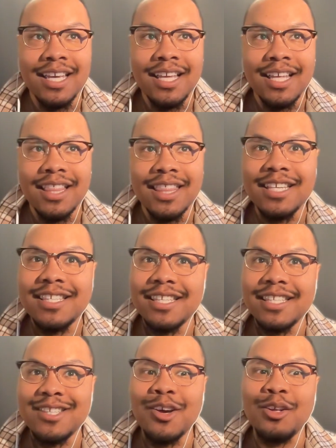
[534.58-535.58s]
this
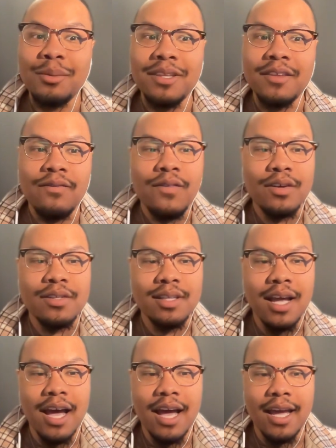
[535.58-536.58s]
is going to be the first
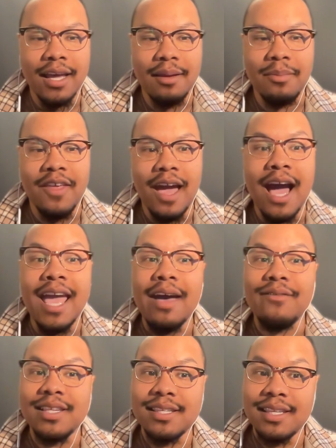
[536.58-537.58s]
time that I have
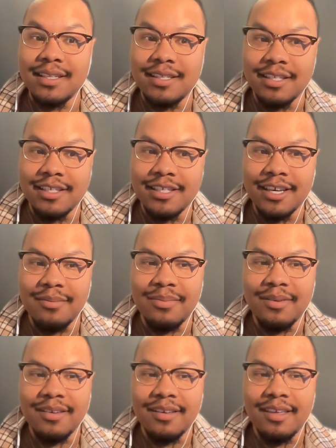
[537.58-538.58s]
a citizenship
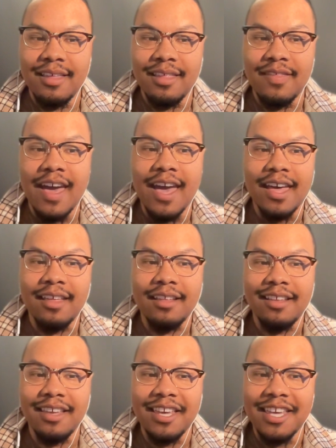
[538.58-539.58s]
that
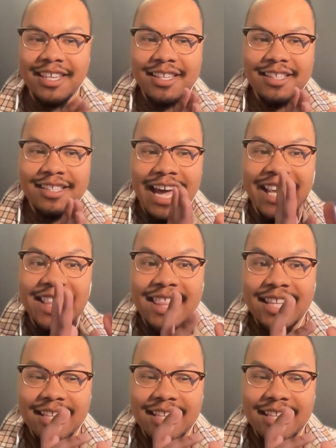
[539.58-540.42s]
is, I've